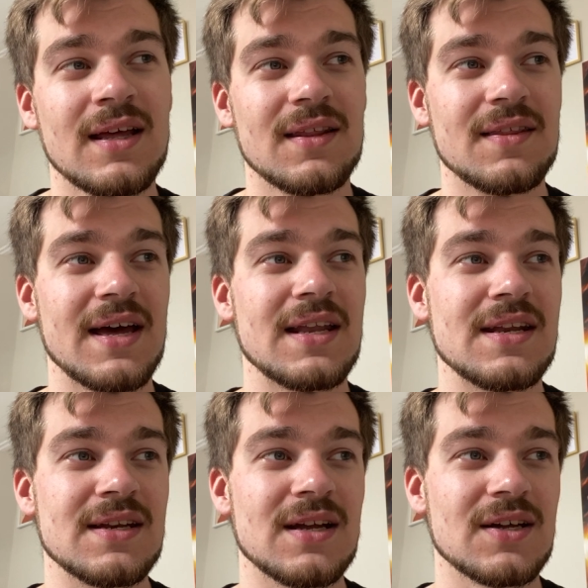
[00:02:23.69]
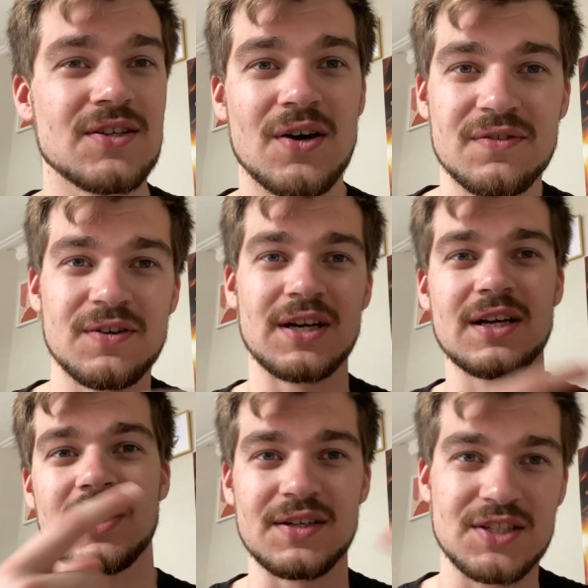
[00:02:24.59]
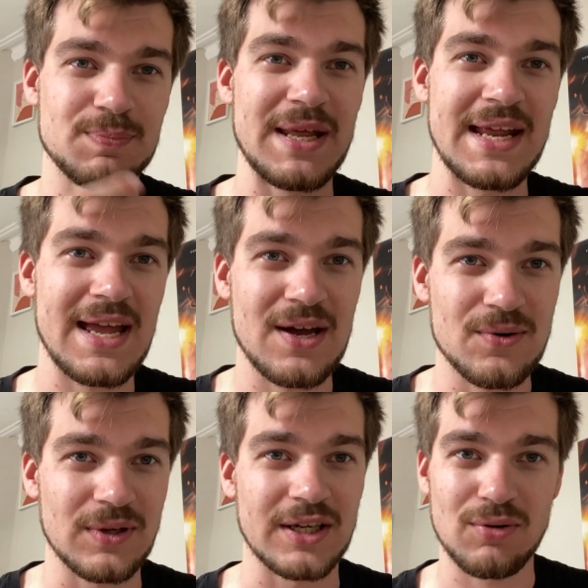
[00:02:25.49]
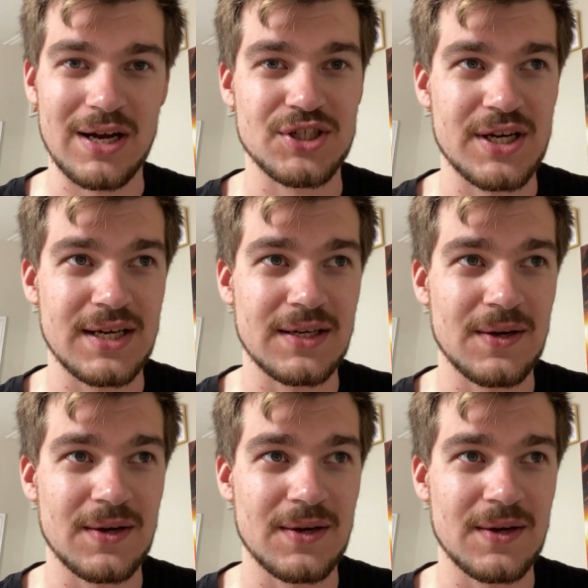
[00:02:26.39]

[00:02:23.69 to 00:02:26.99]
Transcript: Then a TIE fighter kind of spinning out, like crashing.